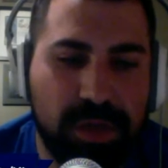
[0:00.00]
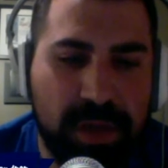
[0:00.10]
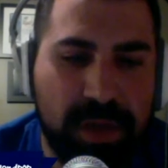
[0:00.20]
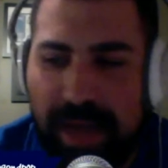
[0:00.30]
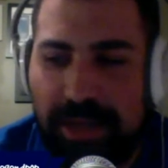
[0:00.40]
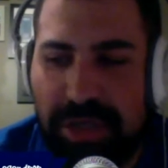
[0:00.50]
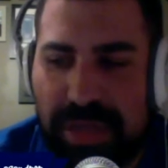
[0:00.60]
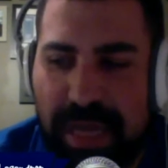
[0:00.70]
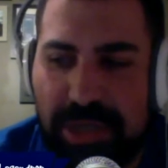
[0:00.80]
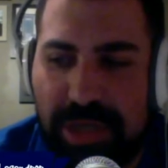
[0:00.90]
I just
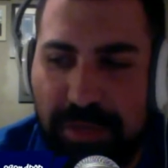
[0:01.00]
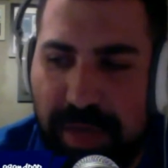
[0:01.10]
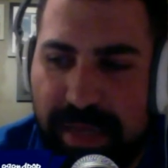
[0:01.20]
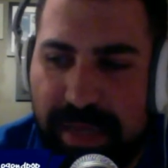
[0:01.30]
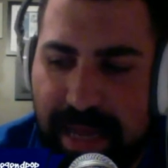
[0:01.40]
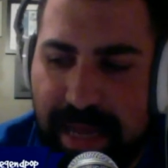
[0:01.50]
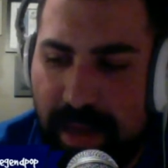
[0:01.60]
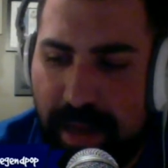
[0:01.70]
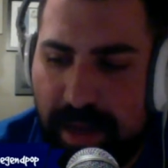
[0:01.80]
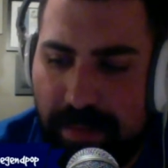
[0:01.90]
actually read
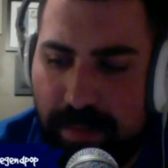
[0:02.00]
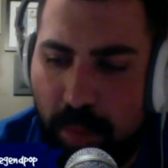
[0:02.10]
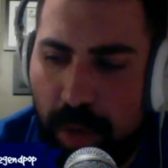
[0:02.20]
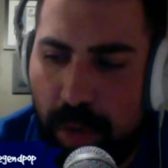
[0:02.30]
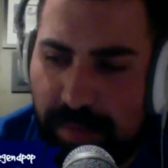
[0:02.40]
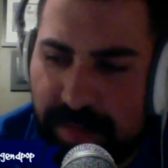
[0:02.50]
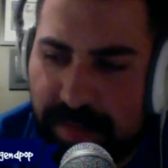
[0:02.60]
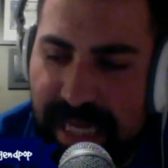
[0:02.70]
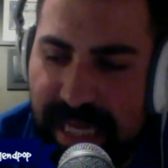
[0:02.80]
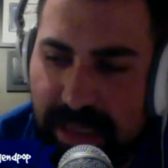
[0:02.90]
that Warner Brothers
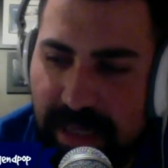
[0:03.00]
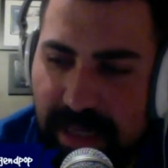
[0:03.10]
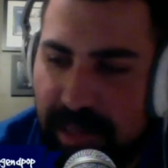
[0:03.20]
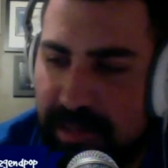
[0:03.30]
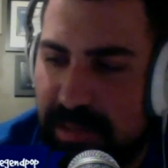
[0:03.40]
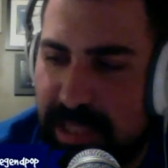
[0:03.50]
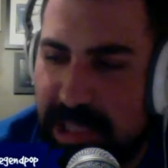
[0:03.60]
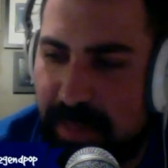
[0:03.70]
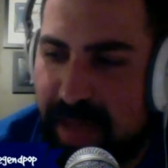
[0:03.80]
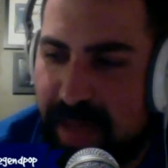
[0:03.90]
canceled the collector's edition of
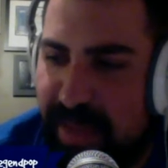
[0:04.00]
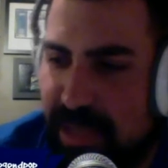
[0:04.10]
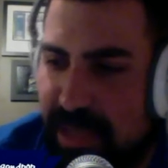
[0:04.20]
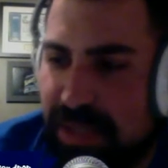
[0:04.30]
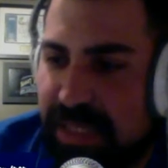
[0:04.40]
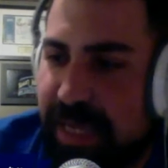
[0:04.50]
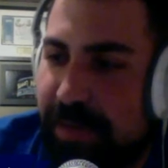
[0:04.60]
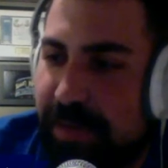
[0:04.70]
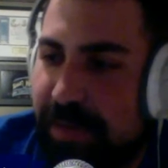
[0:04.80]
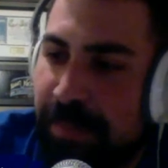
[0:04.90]
Batman just now. They